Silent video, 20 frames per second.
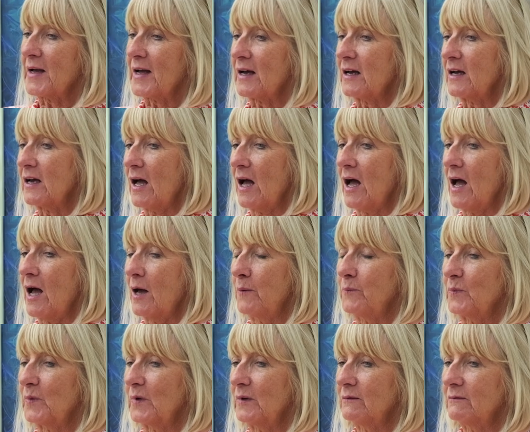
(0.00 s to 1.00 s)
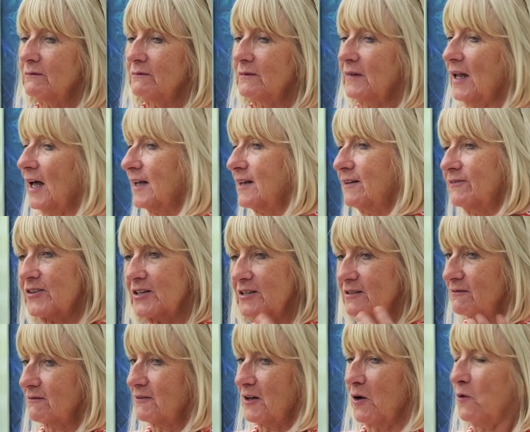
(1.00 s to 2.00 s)
it like if
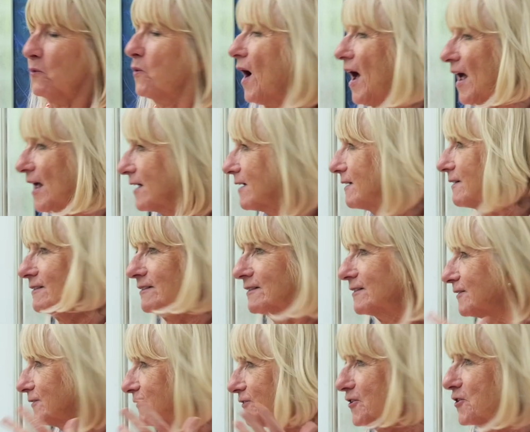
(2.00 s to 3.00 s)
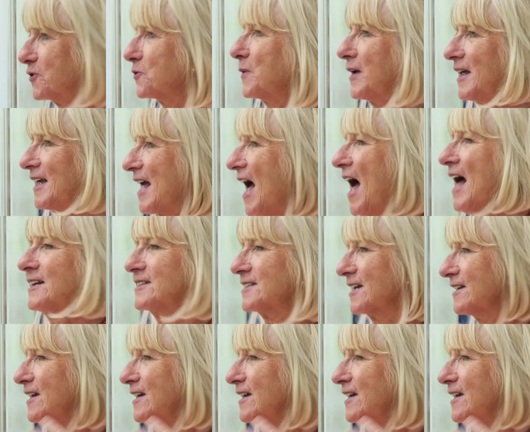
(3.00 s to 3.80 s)
they're away for the weekend.